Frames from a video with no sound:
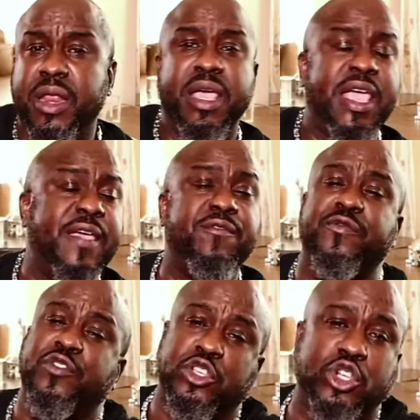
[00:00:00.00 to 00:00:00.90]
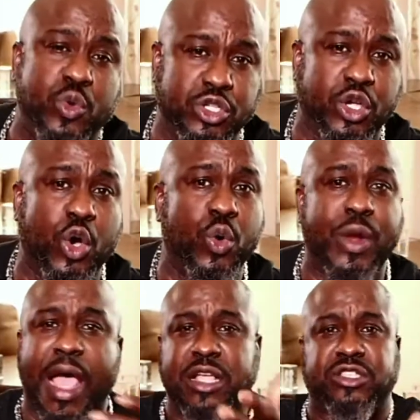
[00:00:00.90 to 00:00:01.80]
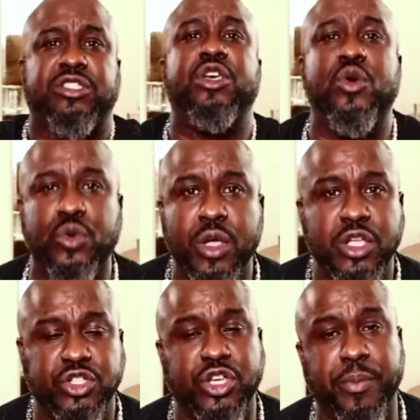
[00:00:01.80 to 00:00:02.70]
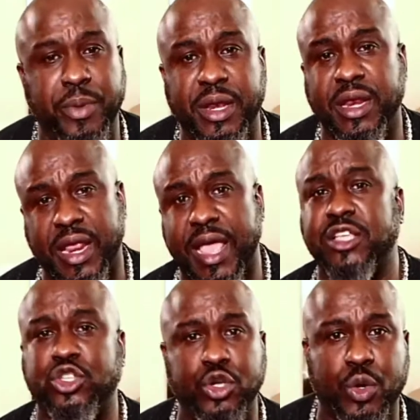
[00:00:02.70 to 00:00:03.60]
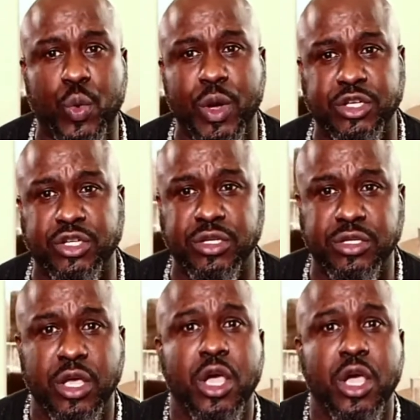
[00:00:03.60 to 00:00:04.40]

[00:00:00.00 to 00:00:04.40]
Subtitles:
Even if the show is old, I'll still jump in and answer your questions.